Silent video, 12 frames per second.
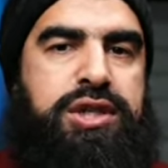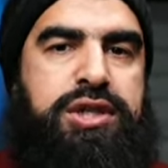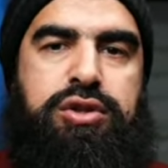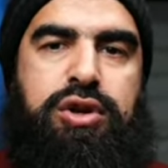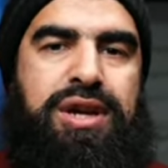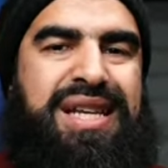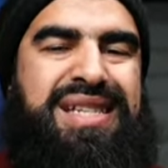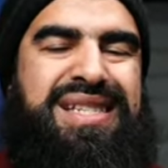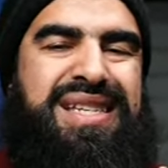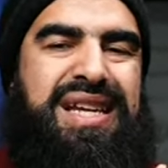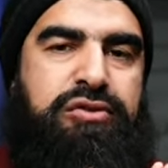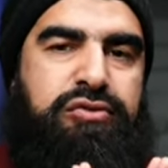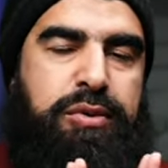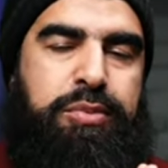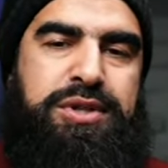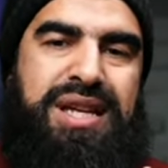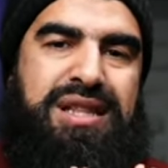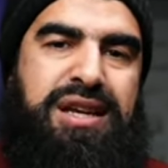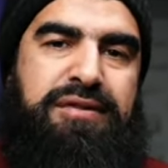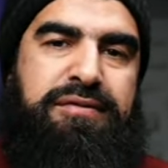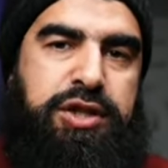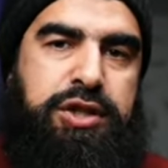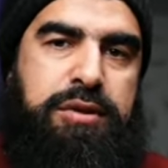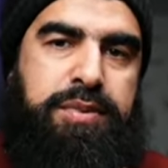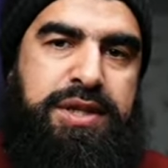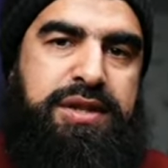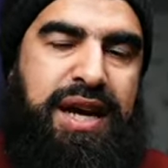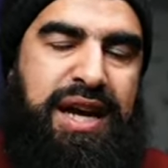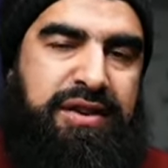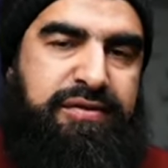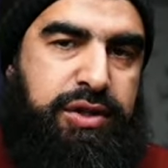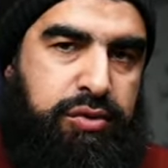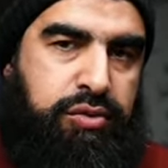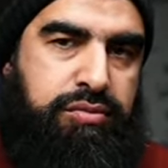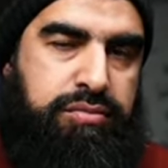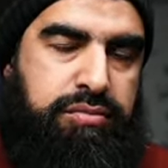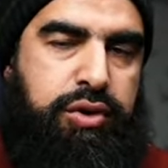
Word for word: does not necessarily represent the official position Hanafi school.